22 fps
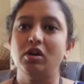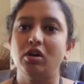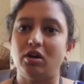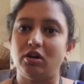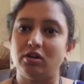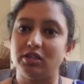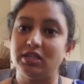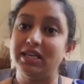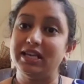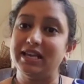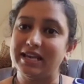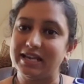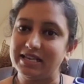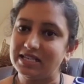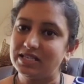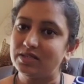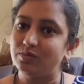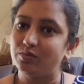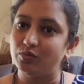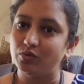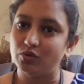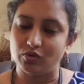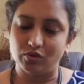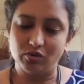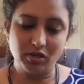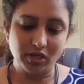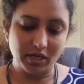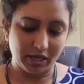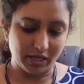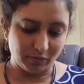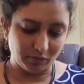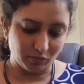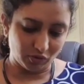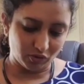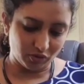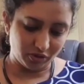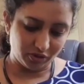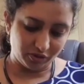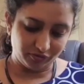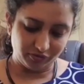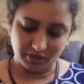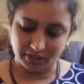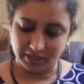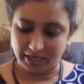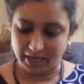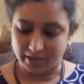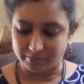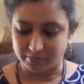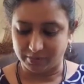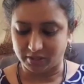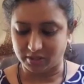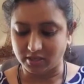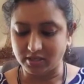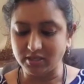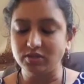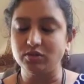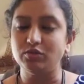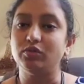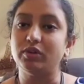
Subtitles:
or the S mode in most of the cameras.